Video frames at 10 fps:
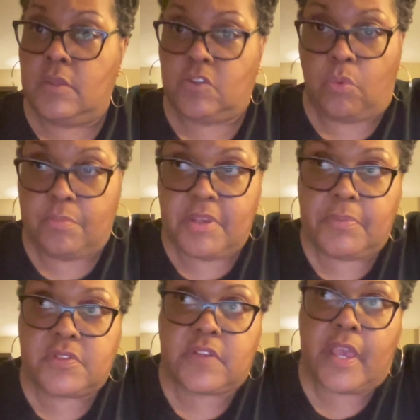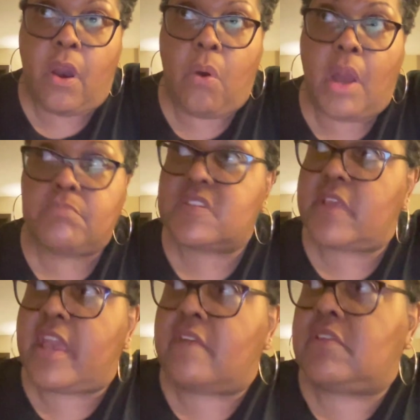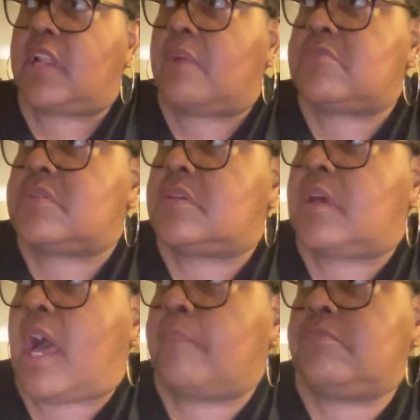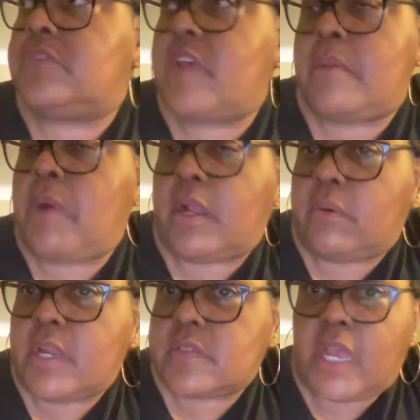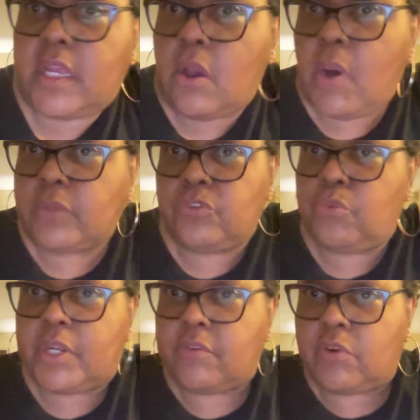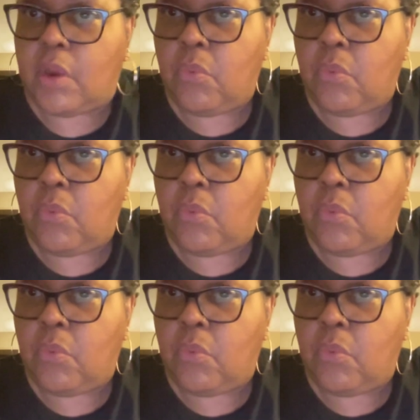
So when people say, "Oh, I'm saved and I'm I'm saved by grace. I can go out and do whatever I